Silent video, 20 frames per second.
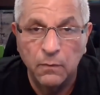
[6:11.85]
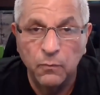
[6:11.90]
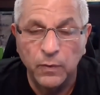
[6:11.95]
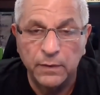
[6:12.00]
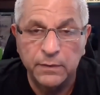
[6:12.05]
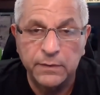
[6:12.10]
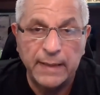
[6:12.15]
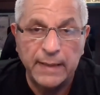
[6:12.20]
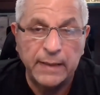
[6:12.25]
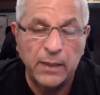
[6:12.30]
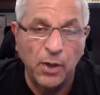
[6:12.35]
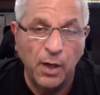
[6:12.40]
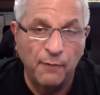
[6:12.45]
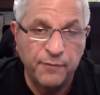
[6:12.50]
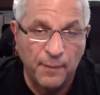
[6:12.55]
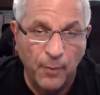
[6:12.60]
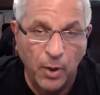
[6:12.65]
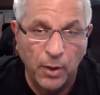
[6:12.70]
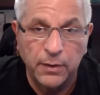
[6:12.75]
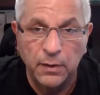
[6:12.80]
we're taking it off
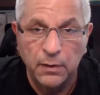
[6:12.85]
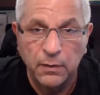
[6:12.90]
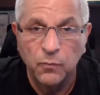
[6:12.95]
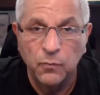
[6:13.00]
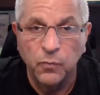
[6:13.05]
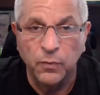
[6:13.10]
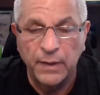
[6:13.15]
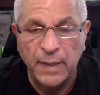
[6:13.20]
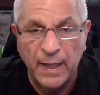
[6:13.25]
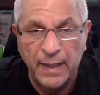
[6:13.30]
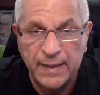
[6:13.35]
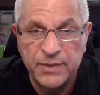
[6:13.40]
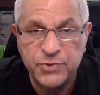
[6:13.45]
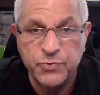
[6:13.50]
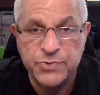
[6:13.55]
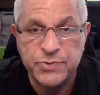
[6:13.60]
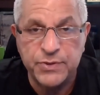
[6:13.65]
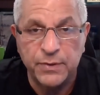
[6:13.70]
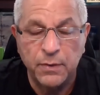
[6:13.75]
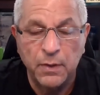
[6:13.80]
the market. We're not
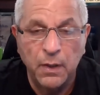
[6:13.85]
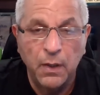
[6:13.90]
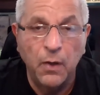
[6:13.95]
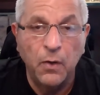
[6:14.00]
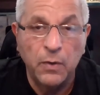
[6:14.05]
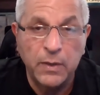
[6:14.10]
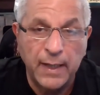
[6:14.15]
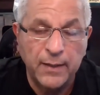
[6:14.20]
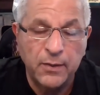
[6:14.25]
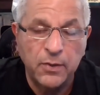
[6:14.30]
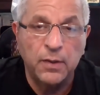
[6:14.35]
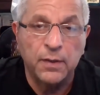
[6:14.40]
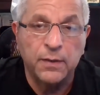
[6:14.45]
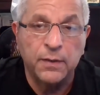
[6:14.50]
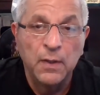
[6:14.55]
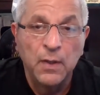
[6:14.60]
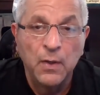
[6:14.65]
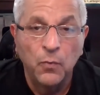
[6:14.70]
interested. Okay, good.